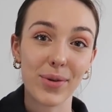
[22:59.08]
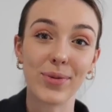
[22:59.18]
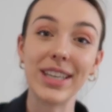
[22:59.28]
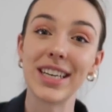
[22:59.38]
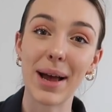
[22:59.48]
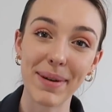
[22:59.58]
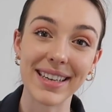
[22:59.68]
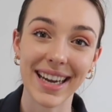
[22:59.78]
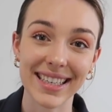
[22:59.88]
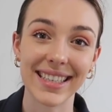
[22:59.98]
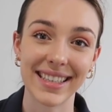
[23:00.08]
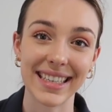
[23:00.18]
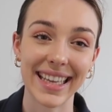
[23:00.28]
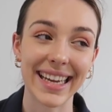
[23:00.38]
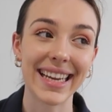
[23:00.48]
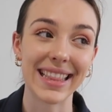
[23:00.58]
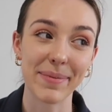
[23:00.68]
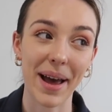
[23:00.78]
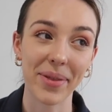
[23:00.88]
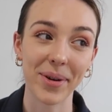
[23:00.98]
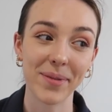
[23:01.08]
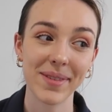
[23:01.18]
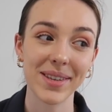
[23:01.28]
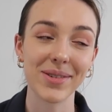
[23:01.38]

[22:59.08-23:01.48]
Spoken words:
reach up and touch the ceiling in the bathrooms,